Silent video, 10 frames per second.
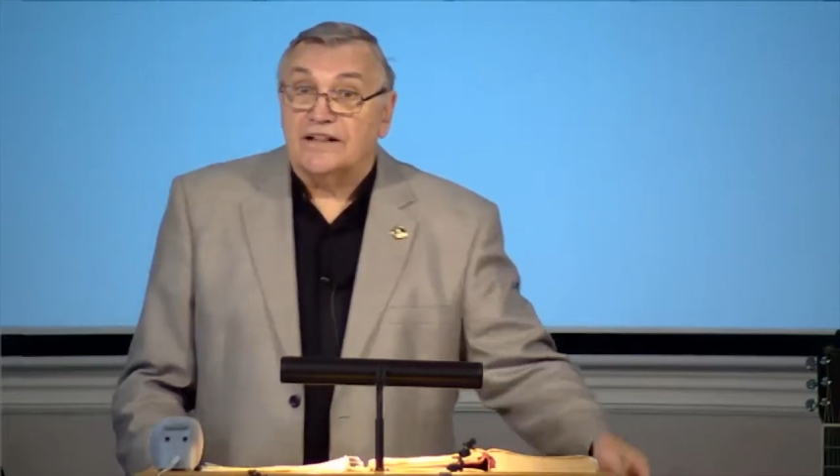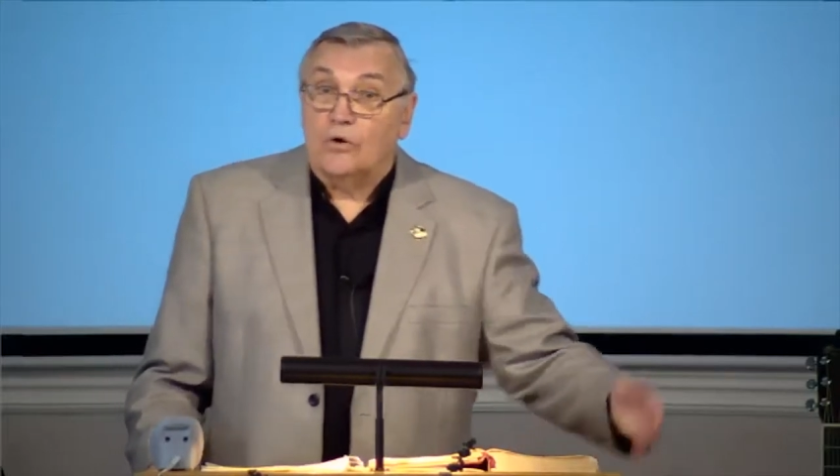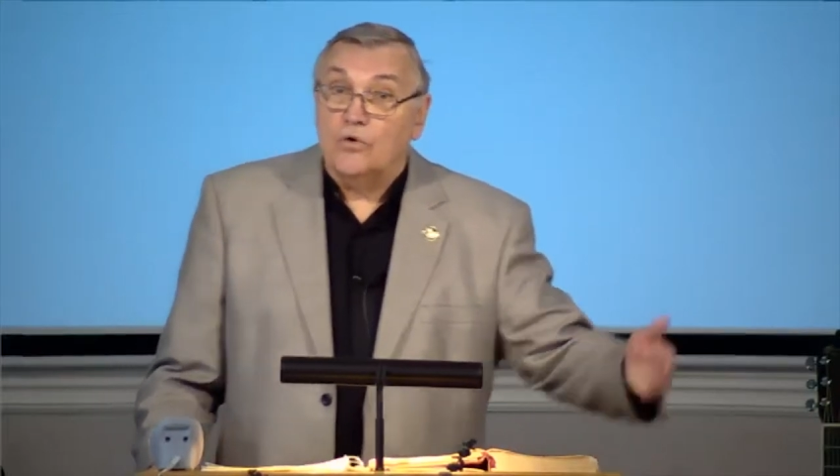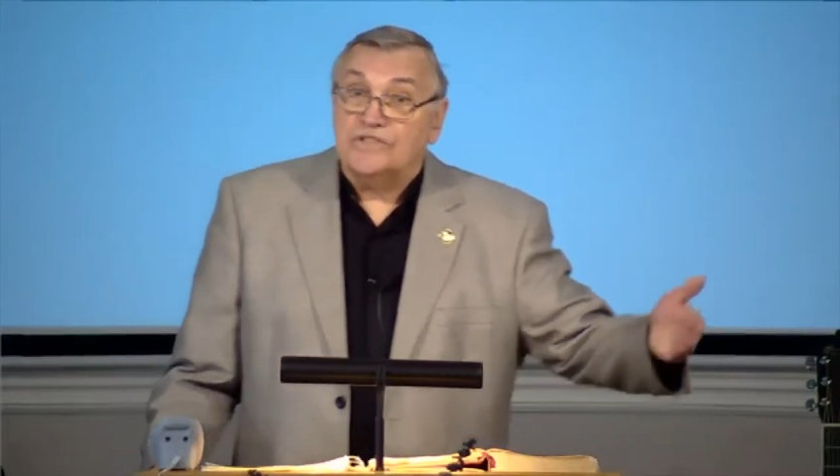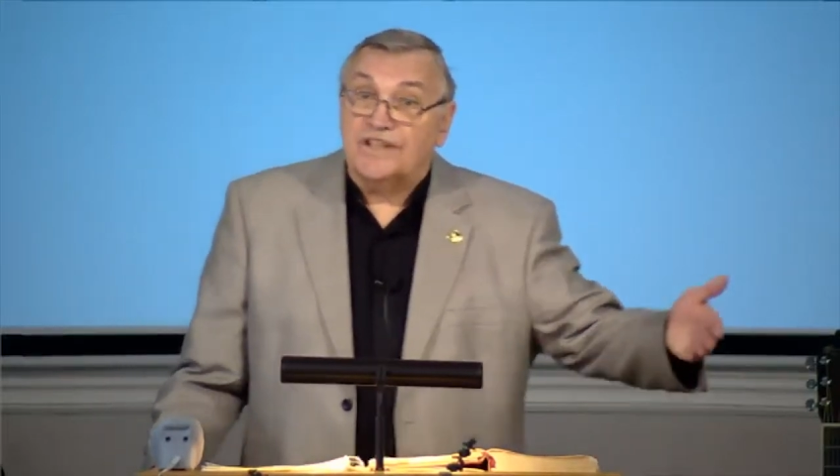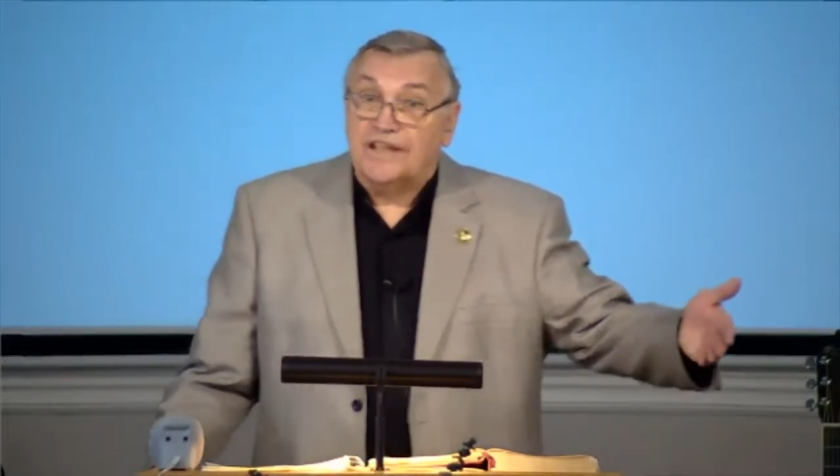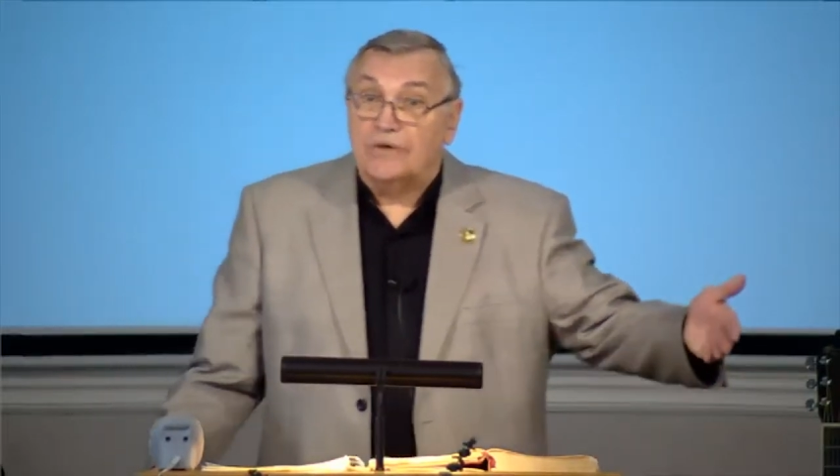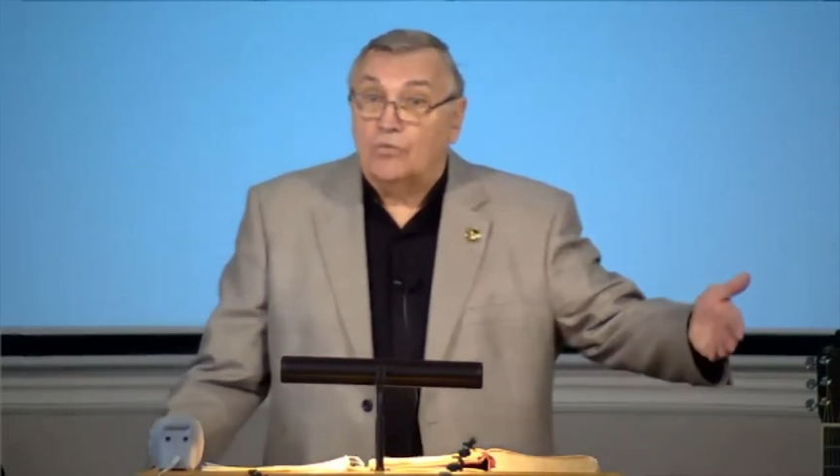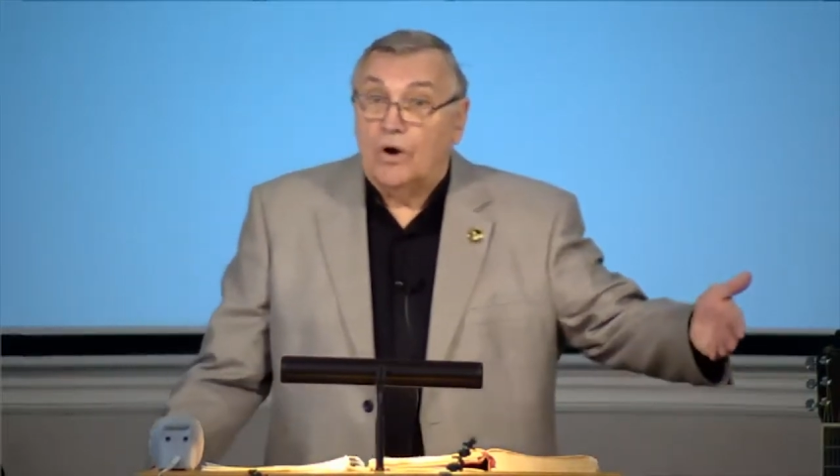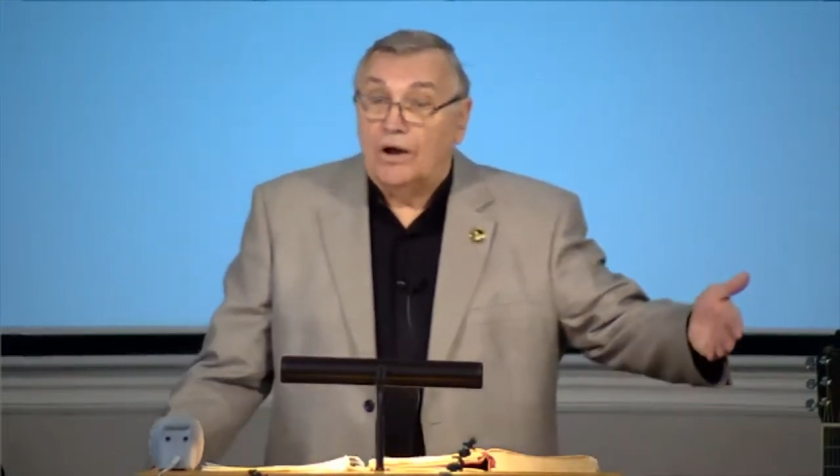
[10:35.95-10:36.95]
Who is the
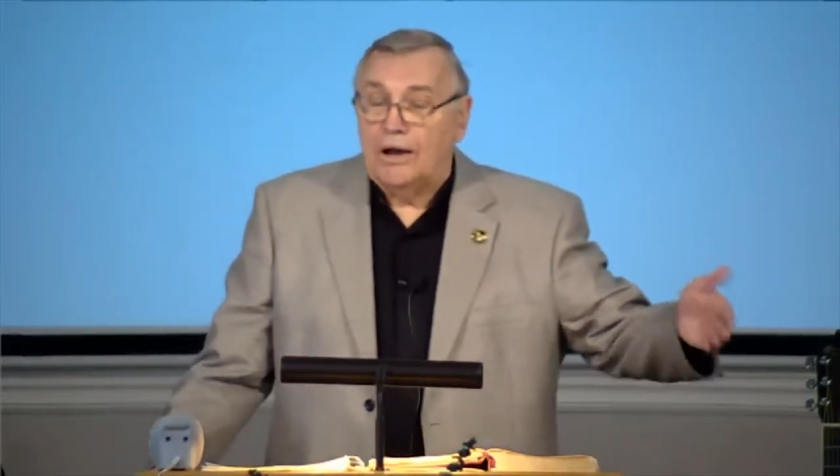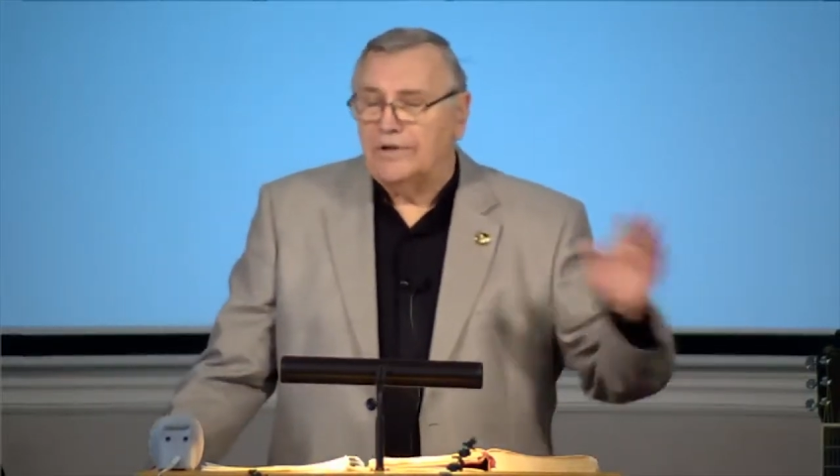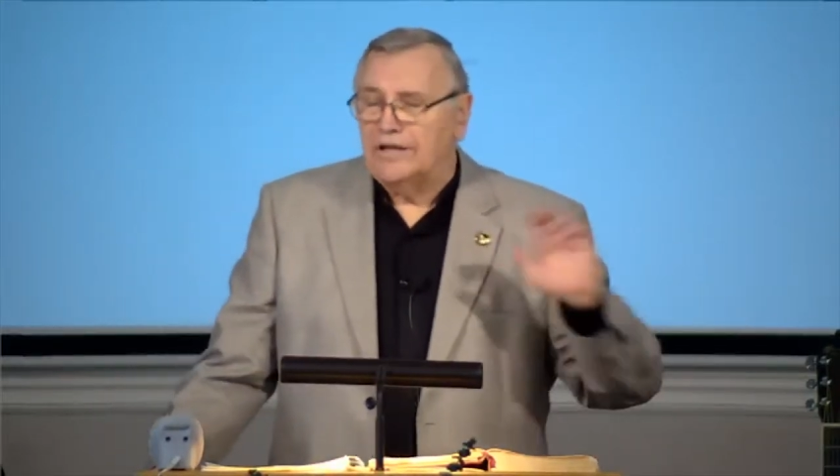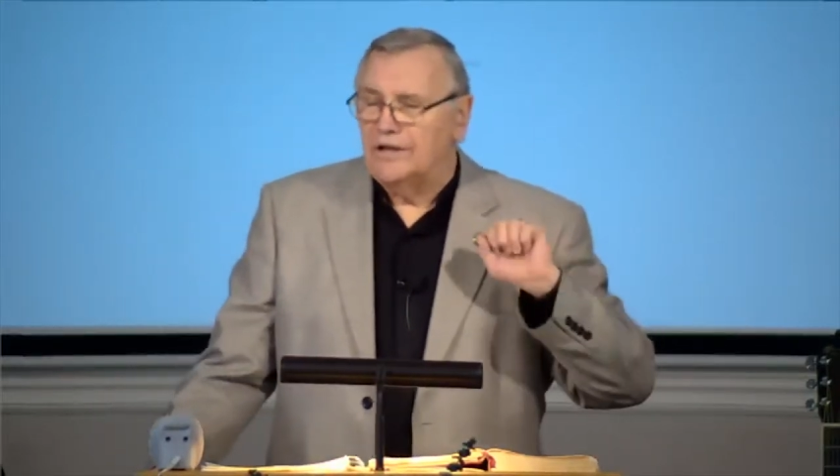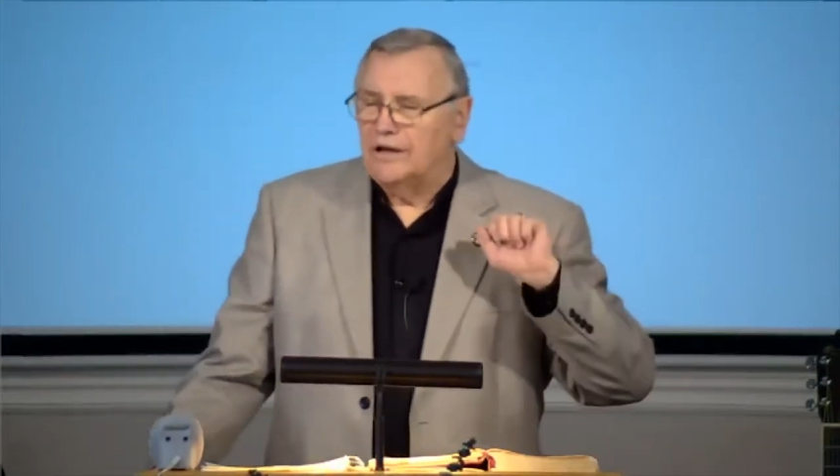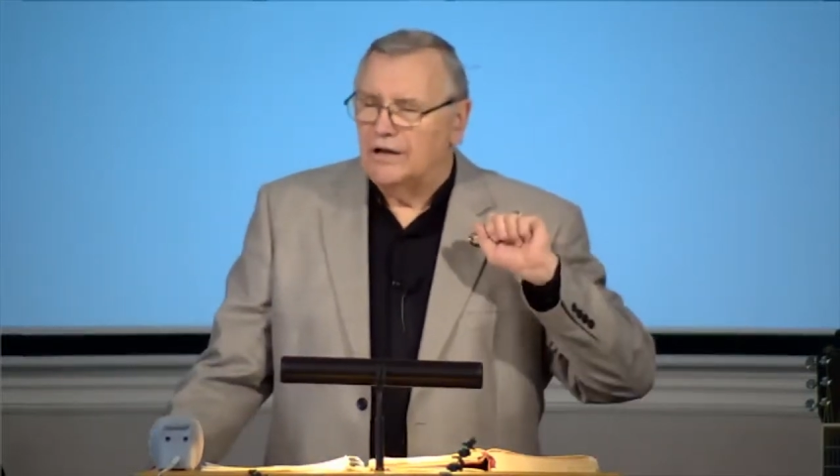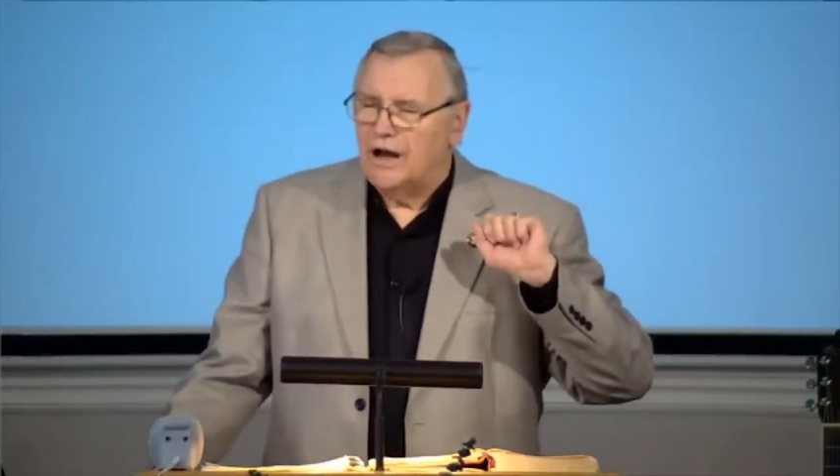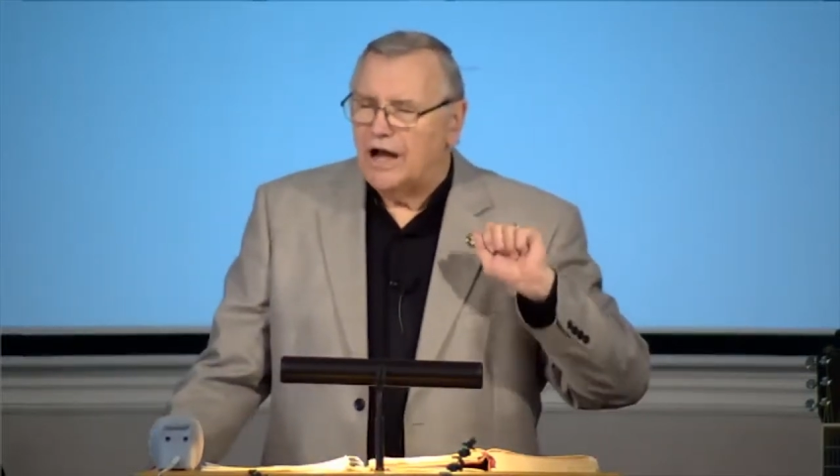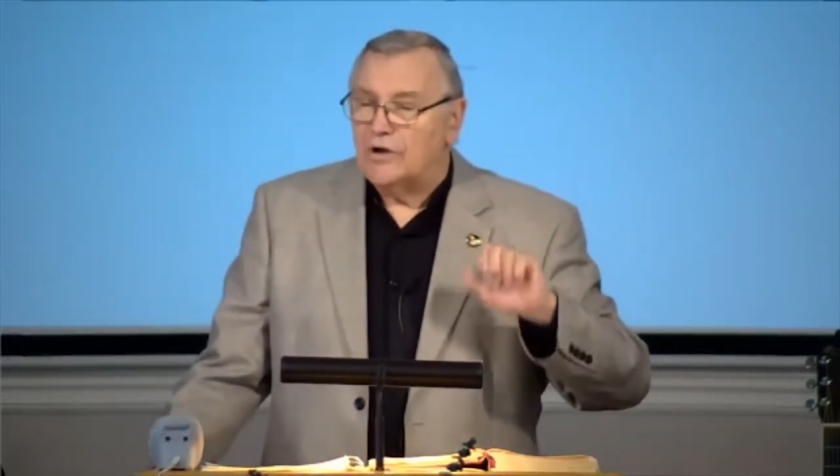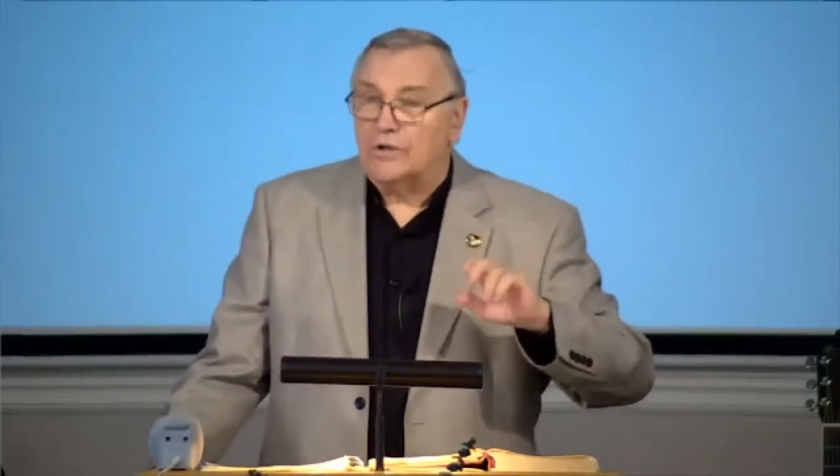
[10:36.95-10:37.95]
I mean the
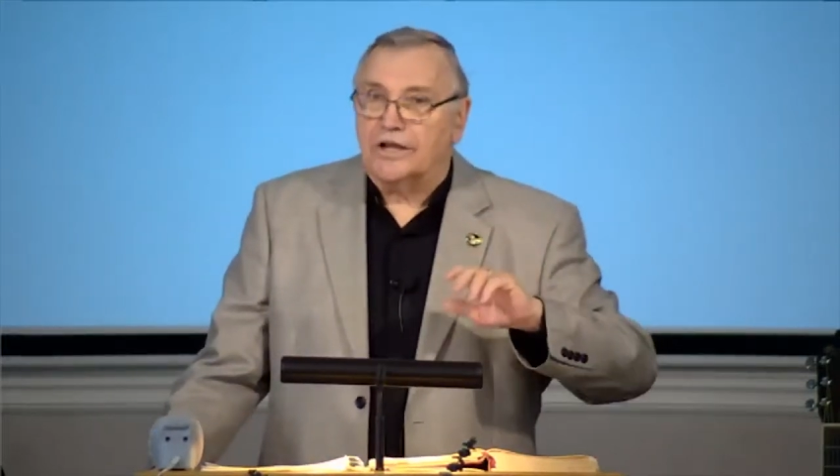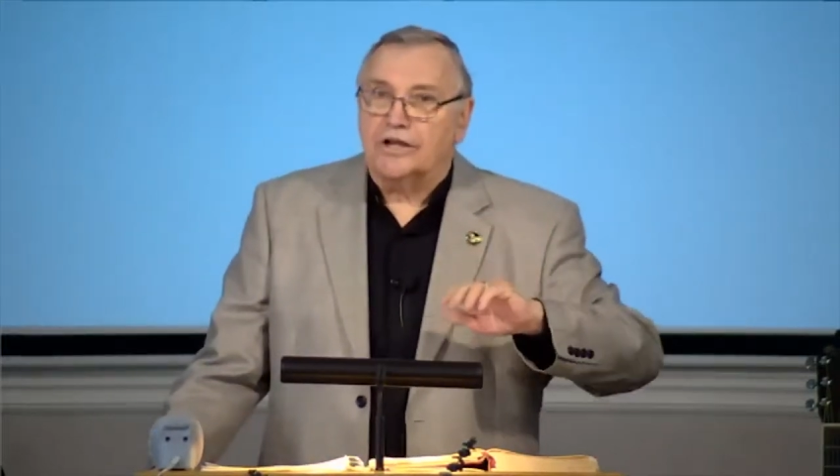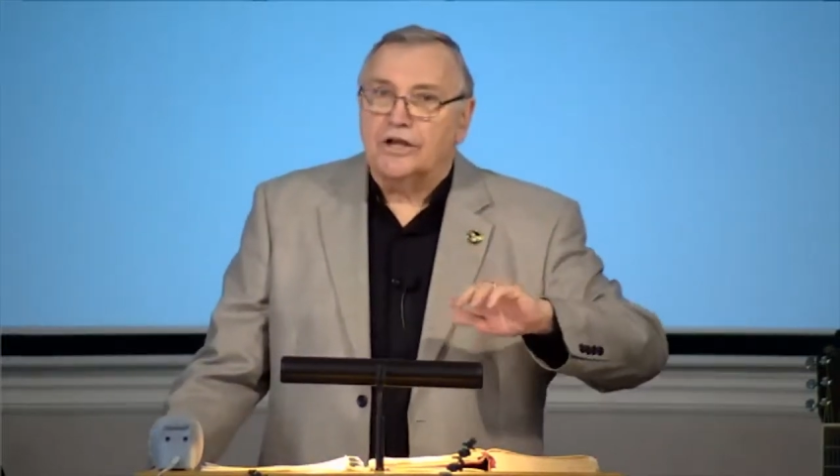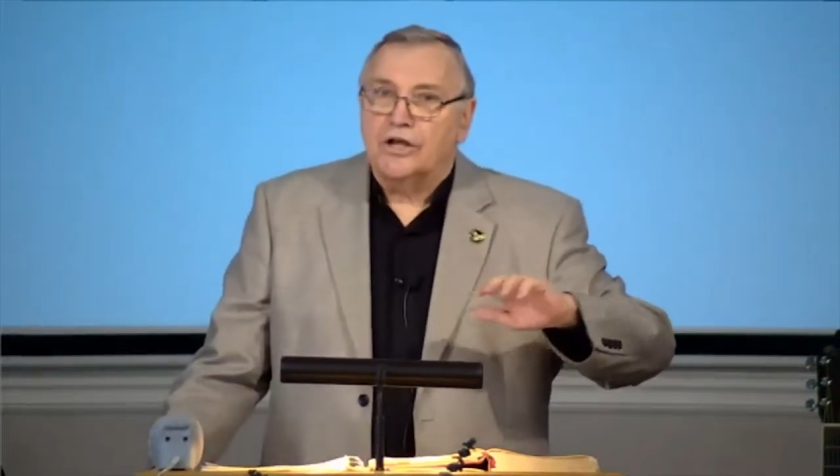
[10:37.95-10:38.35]
hireling,